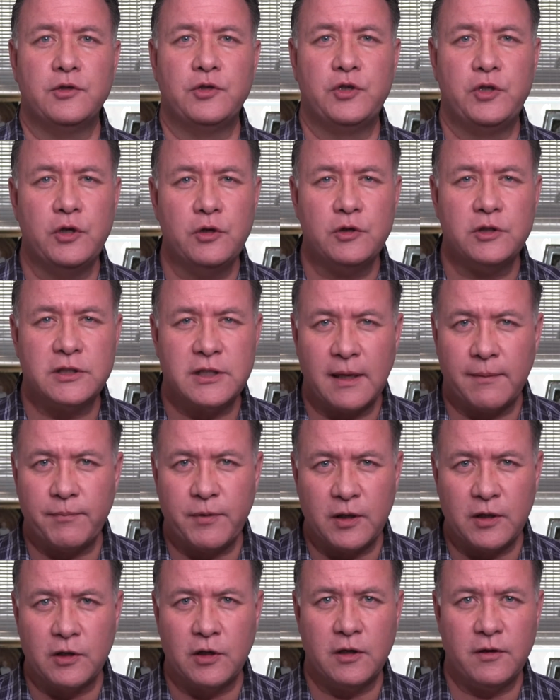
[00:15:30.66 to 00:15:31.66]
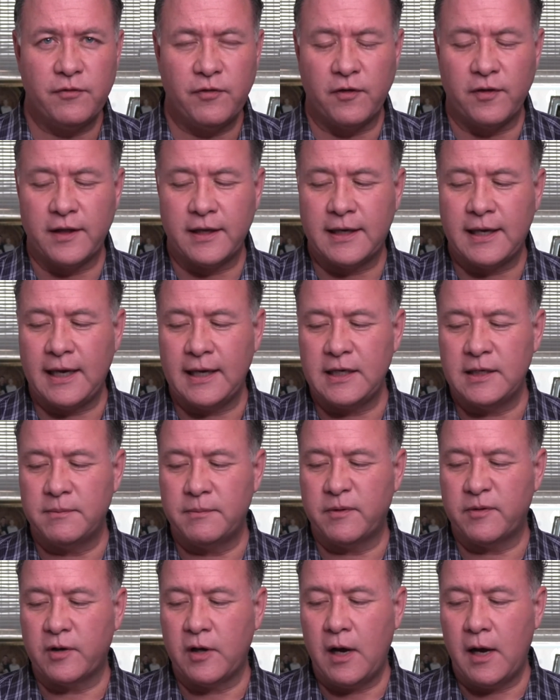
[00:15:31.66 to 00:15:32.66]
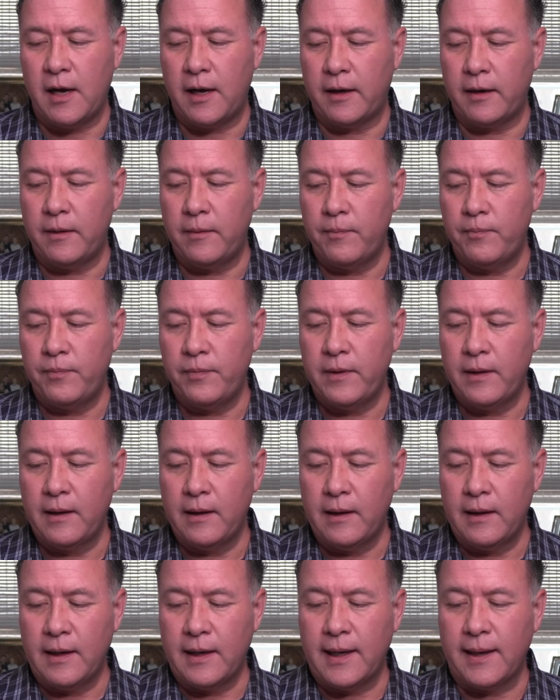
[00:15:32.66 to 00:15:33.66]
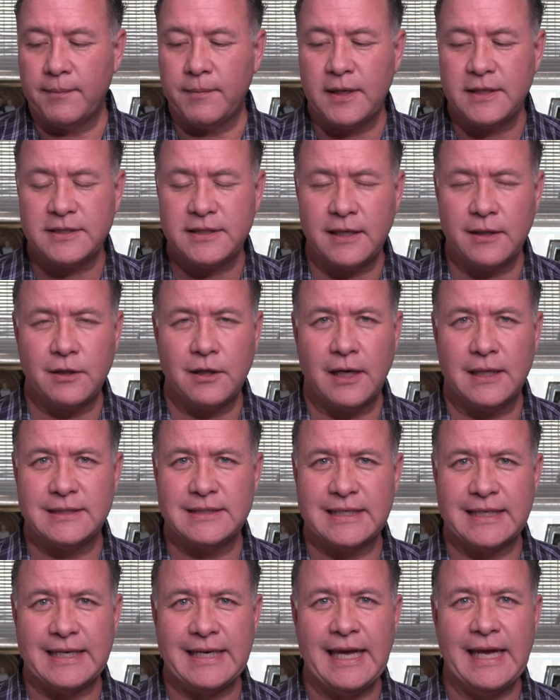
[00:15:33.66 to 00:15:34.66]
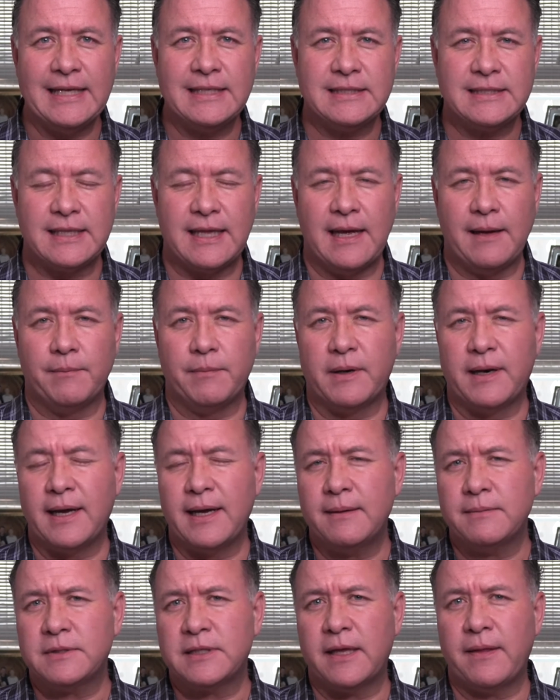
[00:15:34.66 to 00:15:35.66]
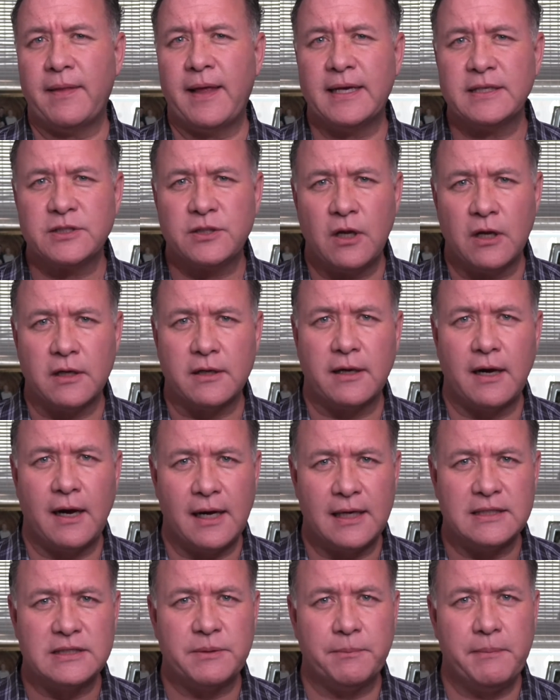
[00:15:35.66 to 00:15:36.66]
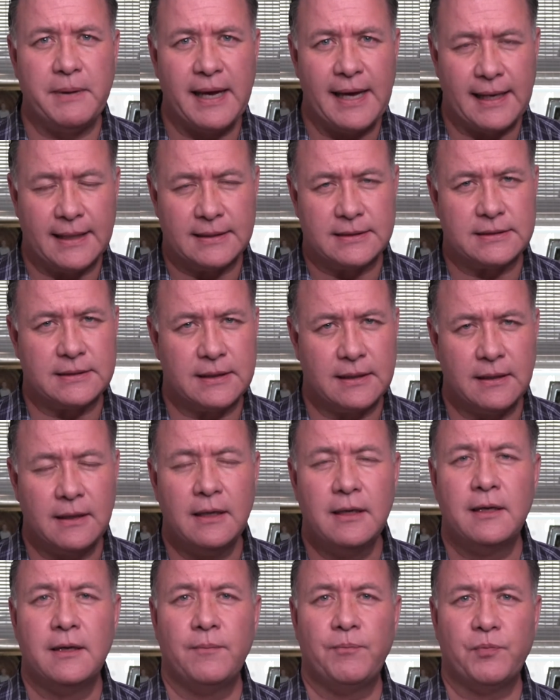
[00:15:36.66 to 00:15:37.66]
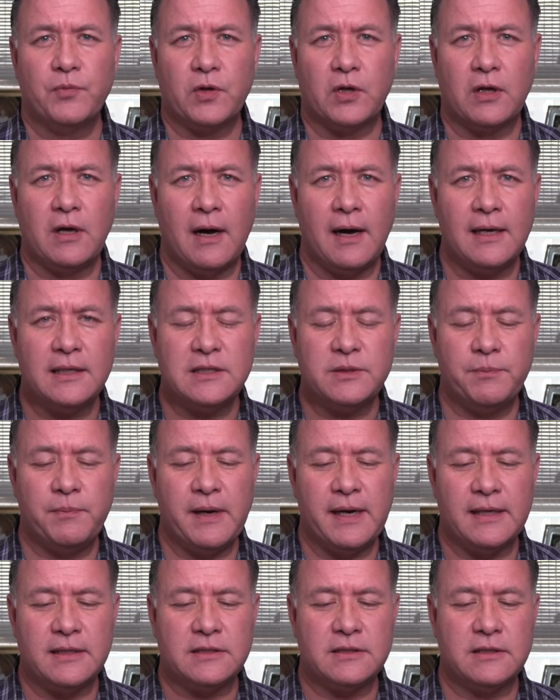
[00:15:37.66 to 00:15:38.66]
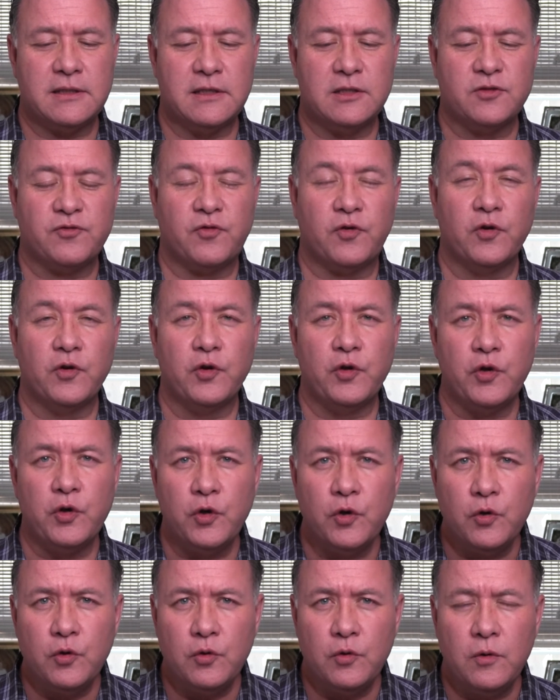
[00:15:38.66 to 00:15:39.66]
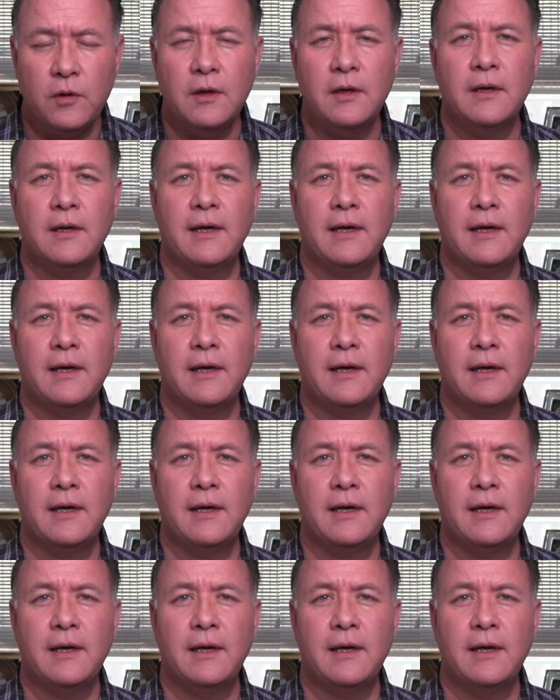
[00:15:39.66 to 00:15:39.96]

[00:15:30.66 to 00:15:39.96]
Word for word: do something good for the kingdom of God. I'm not saying God's against that, but I am saying that's not God's best. God's best is for you,